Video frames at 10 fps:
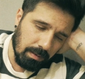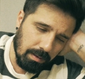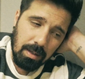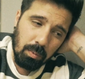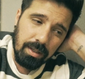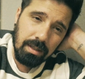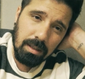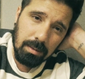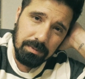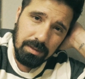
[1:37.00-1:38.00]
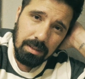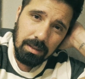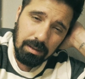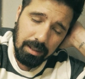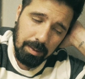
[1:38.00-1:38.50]
Now, when it comes to the
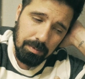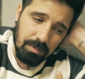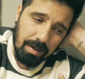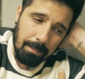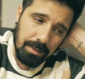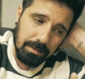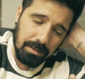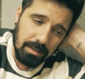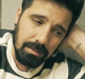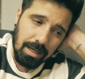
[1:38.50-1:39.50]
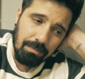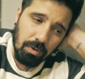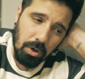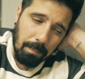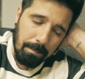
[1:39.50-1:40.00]
claims of abductees, I've
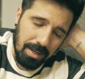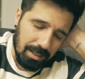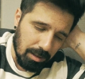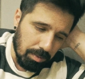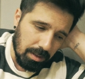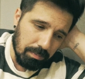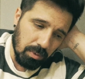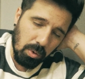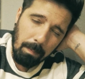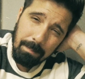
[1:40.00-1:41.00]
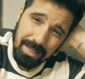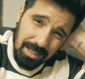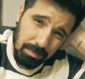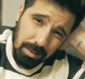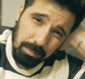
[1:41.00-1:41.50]
heard many
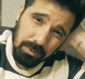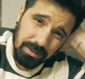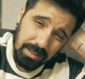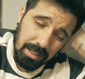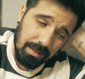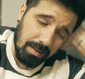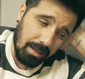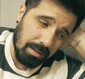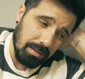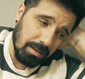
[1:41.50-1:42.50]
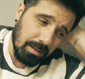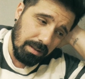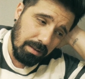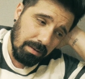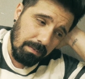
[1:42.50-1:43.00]
people say that,
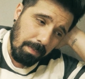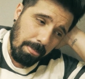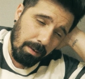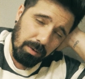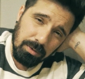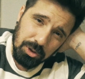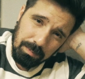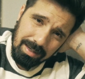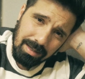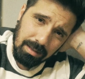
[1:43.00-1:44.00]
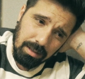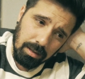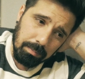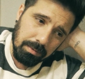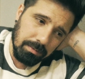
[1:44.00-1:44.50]
oh, they're just making it
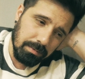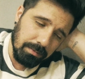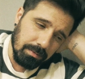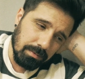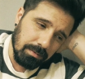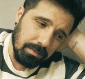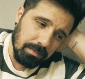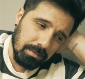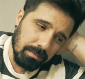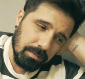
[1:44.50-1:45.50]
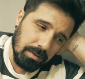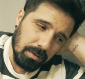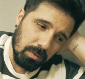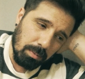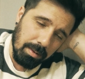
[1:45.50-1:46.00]
up. You know,
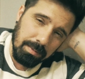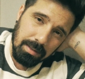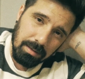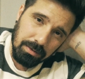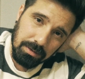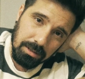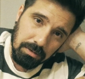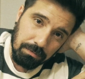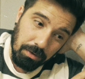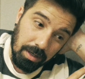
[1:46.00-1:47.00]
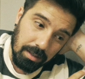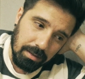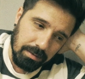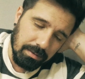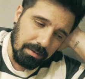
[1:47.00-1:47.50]
or maybe they're schizophrenic,
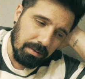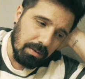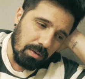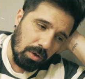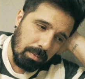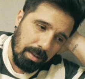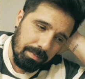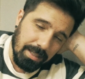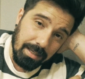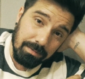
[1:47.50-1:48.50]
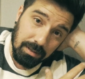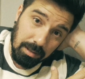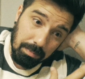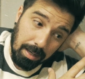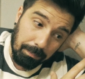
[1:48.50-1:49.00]
or maybe they have
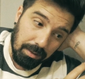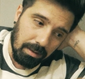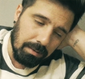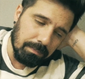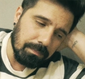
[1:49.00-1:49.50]
sleep apnea.